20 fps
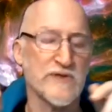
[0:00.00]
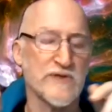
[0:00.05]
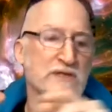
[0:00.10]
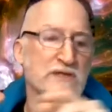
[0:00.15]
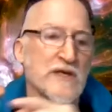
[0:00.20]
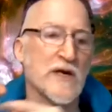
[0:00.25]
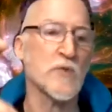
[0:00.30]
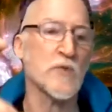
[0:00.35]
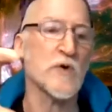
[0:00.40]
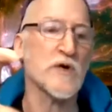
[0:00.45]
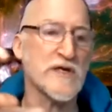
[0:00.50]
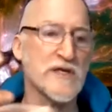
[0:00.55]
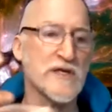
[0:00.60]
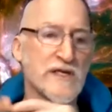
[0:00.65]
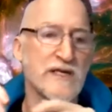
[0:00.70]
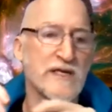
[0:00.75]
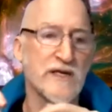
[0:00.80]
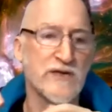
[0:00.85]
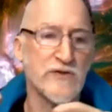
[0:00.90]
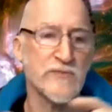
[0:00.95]
They start working
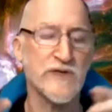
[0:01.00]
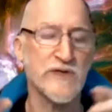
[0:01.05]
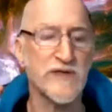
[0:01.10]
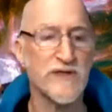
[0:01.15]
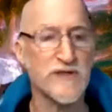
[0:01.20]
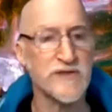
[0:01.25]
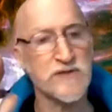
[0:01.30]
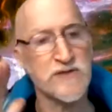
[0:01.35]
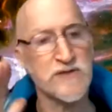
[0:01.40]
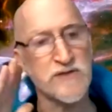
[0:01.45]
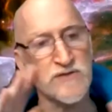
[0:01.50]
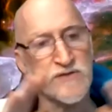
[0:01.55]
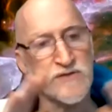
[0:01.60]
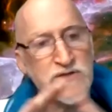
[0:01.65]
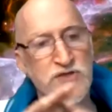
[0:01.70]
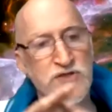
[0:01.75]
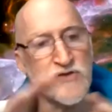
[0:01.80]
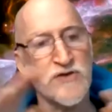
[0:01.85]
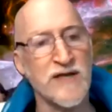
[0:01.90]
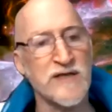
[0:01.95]
together because there's a
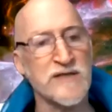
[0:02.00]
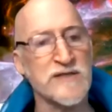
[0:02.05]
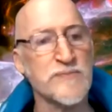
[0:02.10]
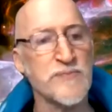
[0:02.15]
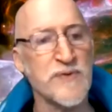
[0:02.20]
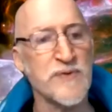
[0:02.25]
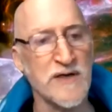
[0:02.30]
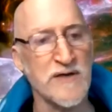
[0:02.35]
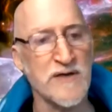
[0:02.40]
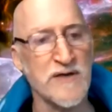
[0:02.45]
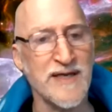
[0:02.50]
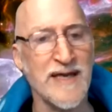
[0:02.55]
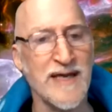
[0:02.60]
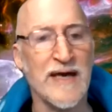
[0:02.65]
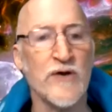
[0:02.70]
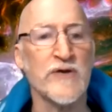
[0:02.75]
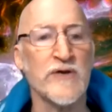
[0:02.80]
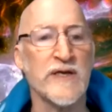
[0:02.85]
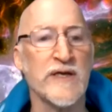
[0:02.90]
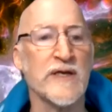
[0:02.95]
transparent
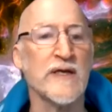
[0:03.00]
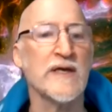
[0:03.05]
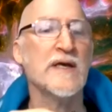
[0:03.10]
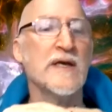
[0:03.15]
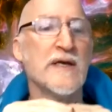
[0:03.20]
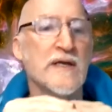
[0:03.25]
accounting.